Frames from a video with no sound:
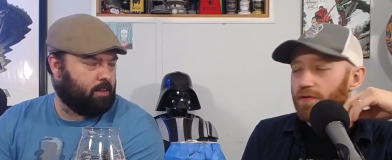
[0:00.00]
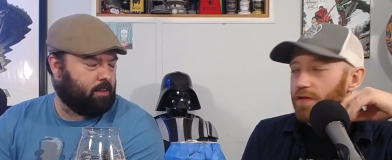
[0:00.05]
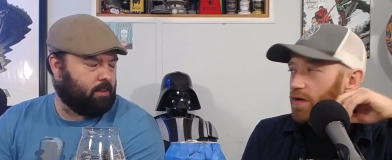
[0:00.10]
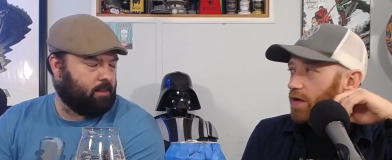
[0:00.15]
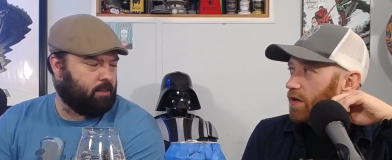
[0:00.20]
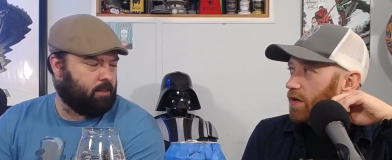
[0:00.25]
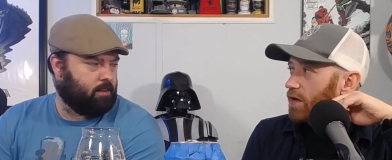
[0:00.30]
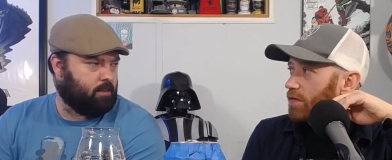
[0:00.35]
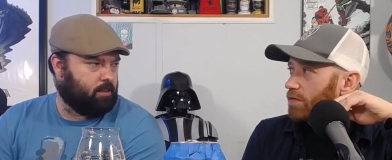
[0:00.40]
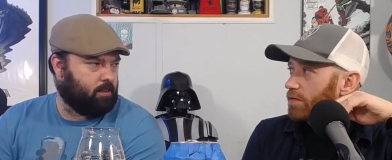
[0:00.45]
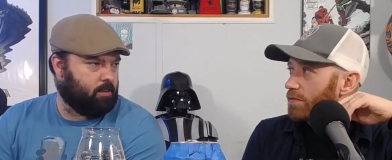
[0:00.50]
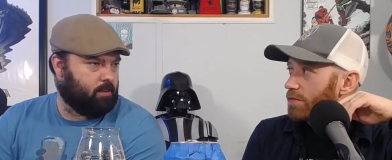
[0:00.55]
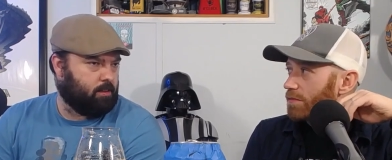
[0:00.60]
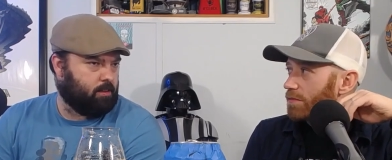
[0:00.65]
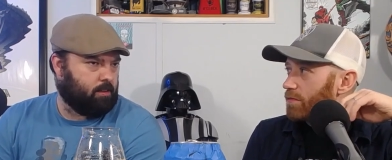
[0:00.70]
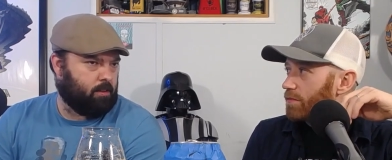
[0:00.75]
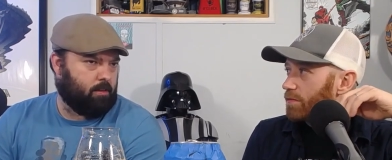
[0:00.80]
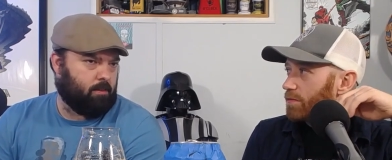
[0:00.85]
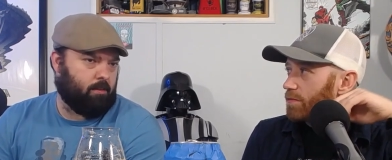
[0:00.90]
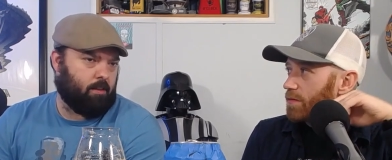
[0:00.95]
Speaker 1: vanilla,
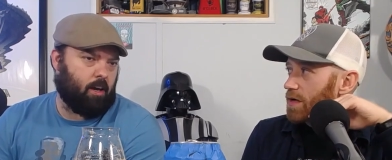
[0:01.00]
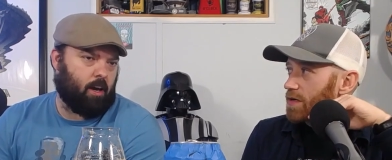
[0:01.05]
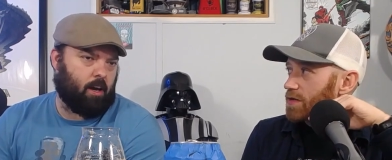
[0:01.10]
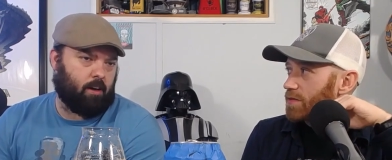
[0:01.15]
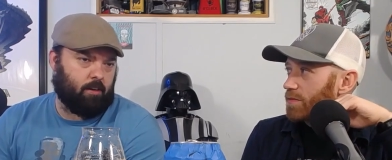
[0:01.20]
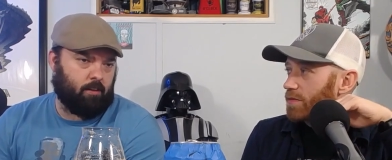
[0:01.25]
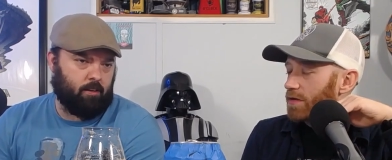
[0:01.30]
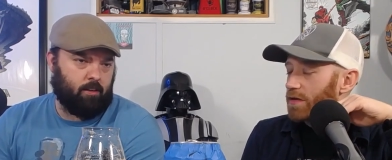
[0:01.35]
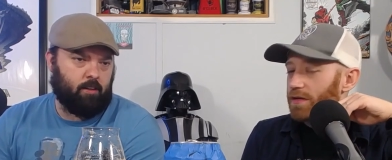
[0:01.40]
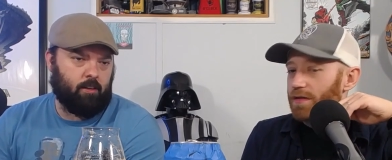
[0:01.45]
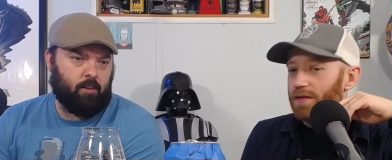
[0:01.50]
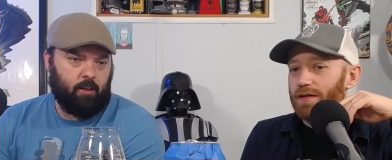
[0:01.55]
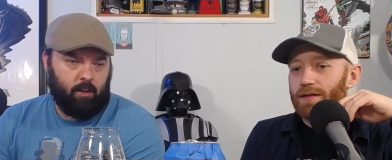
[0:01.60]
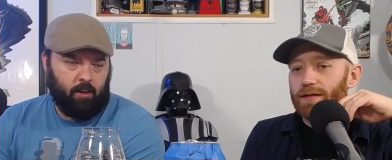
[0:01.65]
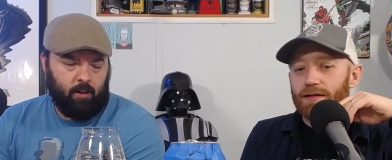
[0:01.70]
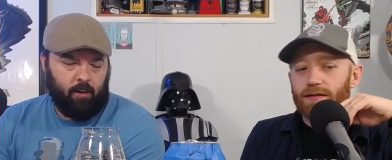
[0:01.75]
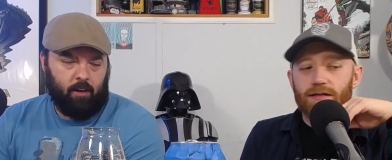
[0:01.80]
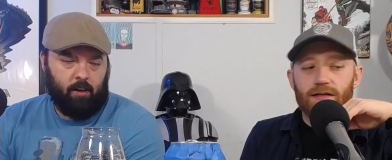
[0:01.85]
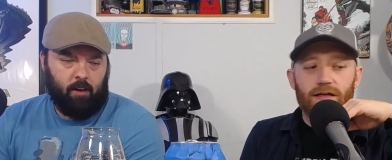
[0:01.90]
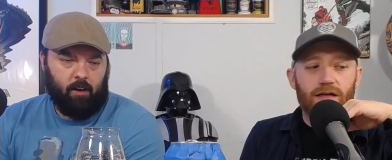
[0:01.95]
possibly.
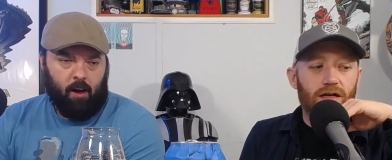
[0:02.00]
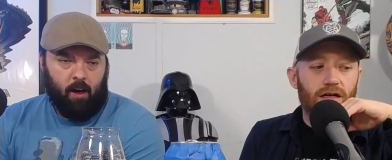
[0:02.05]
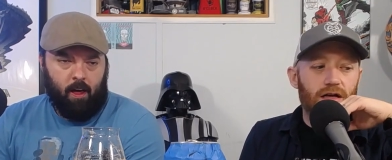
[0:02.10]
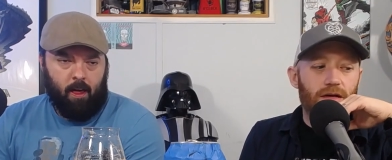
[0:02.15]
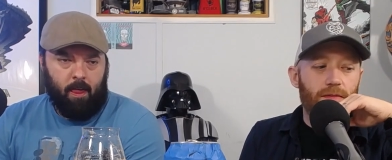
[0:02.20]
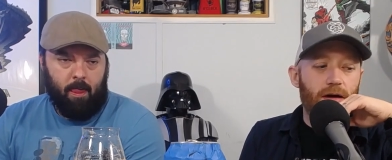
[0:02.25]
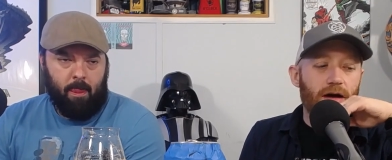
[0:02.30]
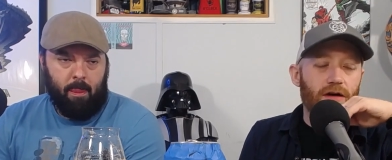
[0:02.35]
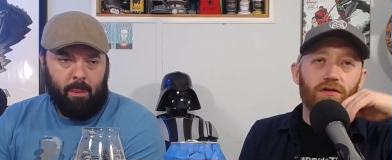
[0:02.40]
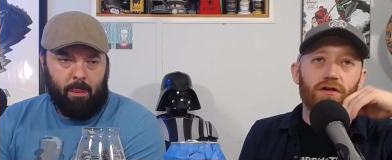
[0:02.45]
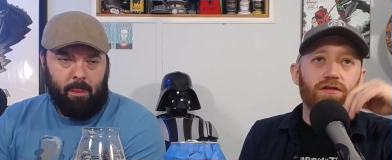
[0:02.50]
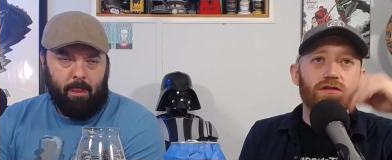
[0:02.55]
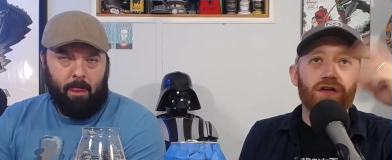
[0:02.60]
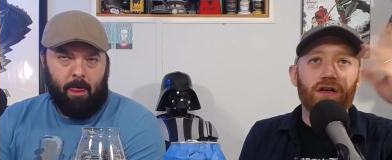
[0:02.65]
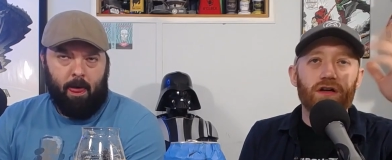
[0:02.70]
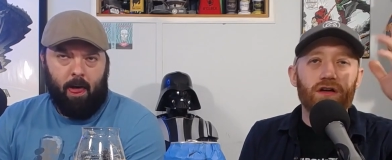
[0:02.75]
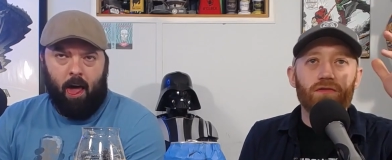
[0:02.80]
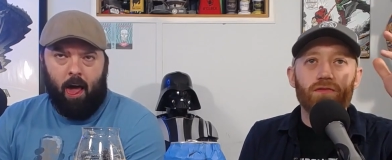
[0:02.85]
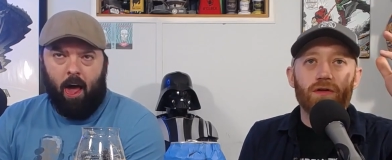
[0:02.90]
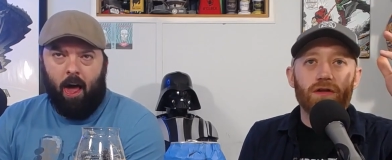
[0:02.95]
Yeah. Um, I couldn't
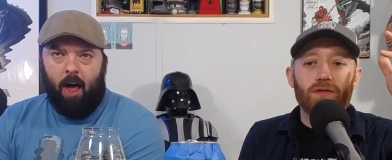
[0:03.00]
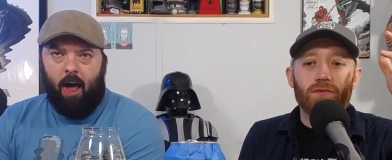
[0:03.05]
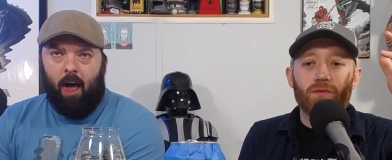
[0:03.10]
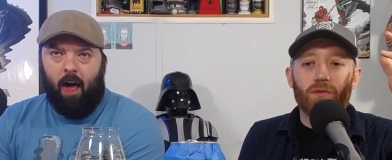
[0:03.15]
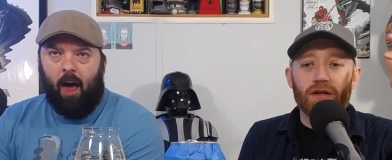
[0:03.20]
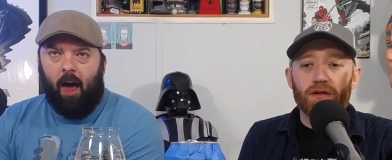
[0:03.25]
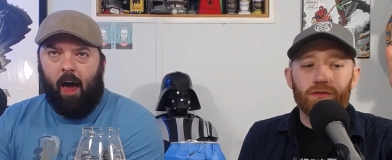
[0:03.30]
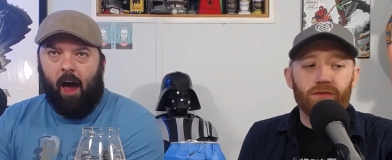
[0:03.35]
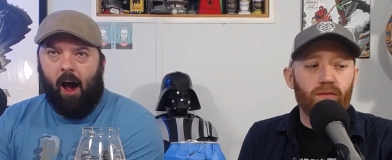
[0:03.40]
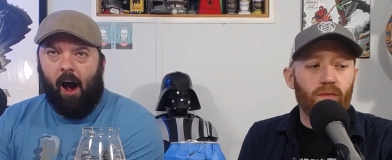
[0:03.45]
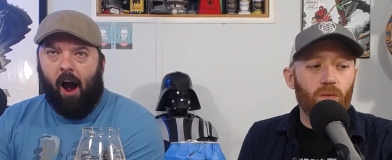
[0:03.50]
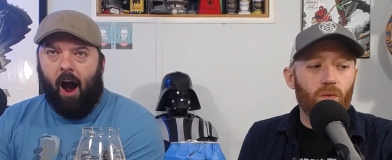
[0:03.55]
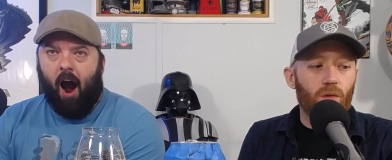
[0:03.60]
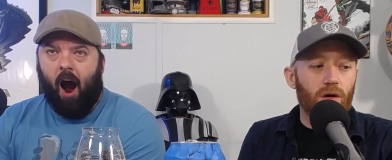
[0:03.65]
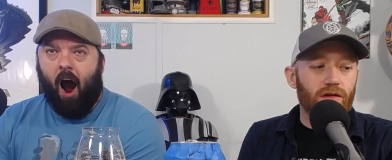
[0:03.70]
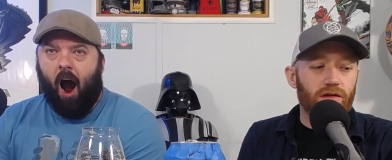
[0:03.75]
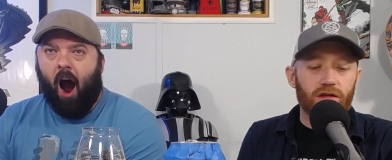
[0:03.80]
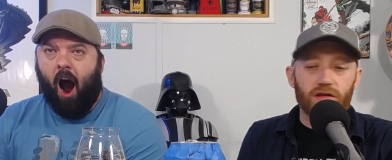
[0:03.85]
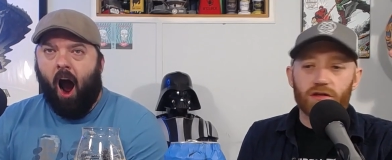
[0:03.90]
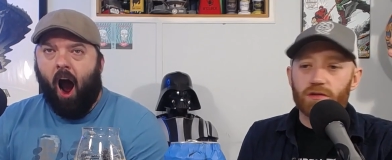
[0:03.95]
tell you what what
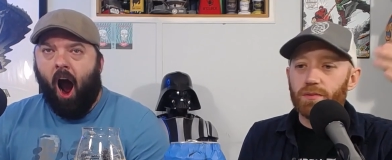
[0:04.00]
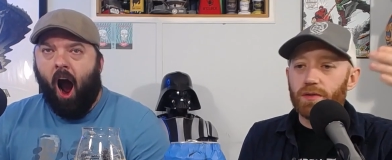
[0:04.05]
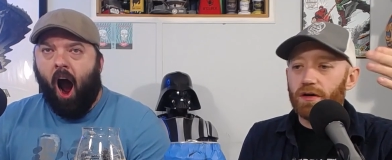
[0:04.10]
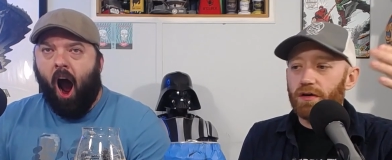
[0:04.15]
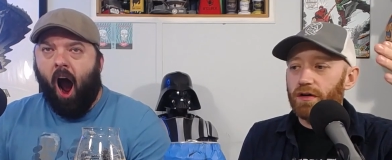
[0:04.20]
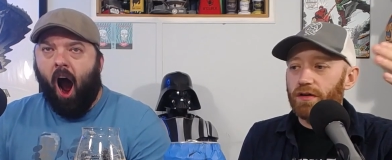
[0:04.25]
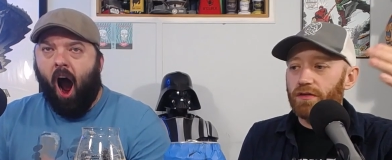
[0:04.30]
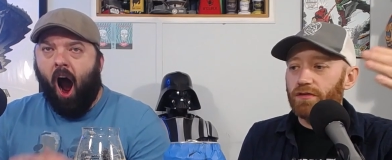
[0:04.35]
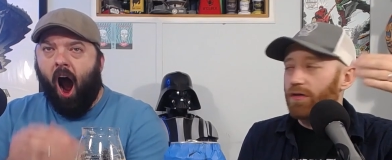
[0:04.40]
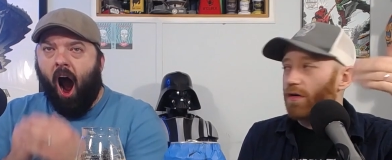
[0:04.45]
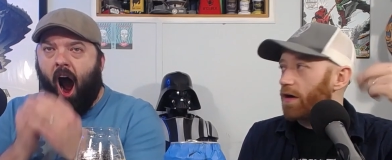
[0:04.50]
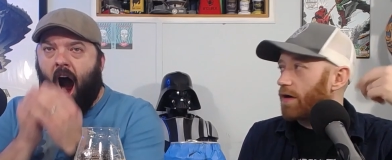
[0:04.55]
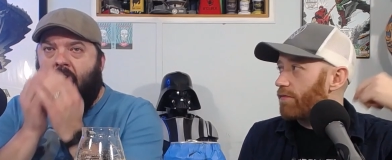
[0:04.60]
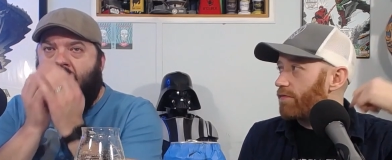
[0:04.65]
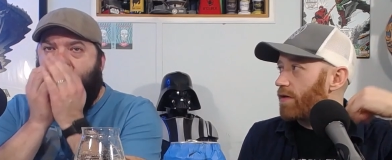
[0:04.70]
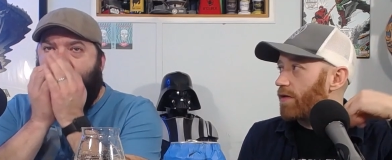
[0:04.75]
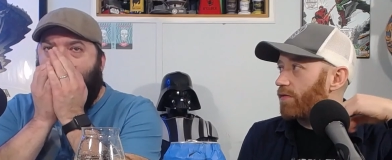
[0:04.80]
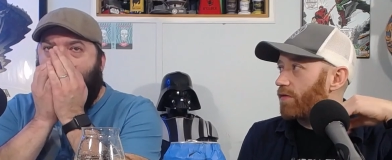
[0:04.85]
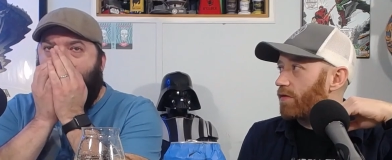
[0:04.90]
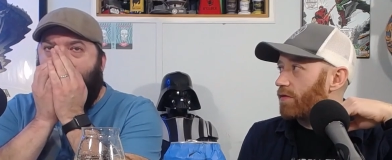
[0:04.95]
what this beer is though. I've
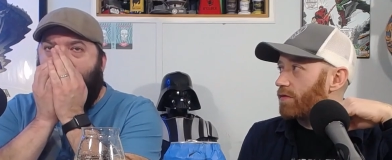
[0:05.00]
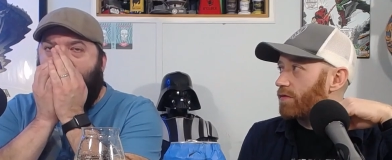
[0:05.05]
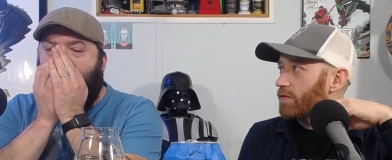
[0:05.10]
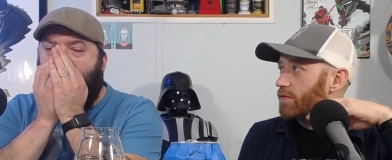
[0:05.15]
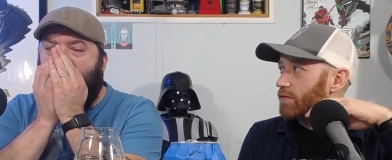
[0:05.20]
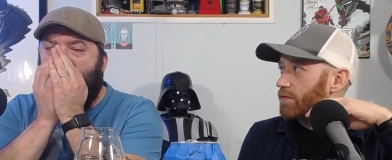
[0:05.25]
never.